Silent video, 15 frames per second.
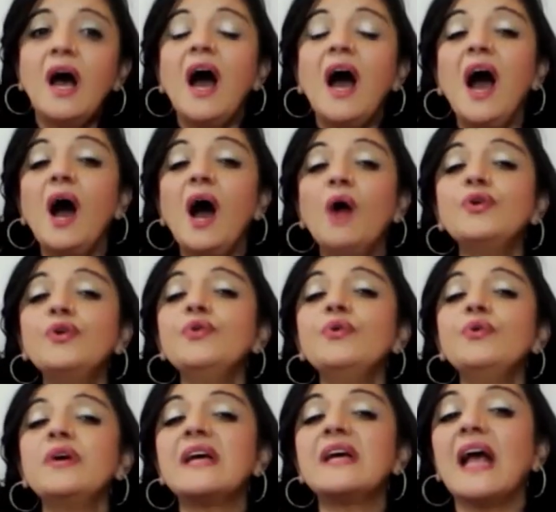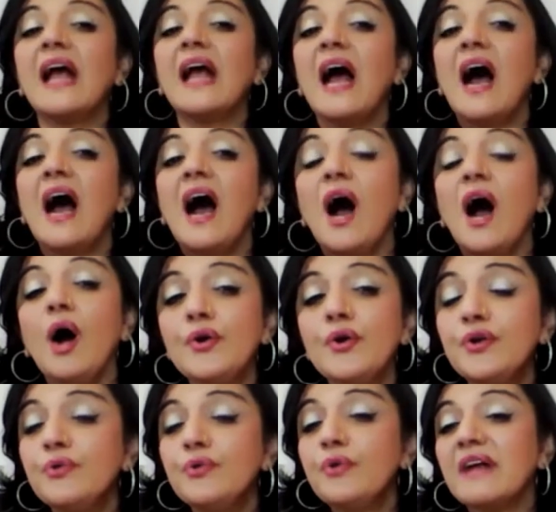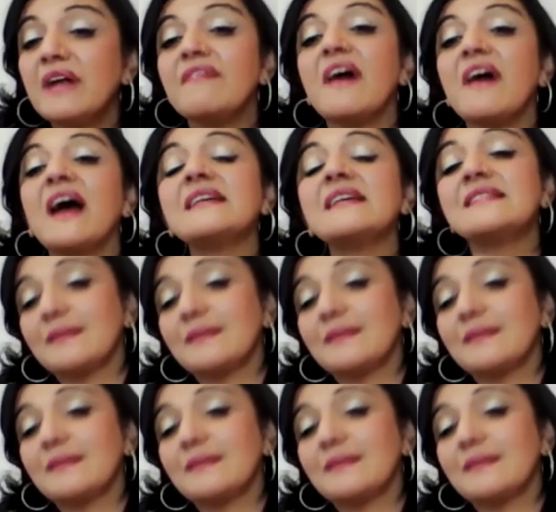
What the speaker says: How do you how do you advise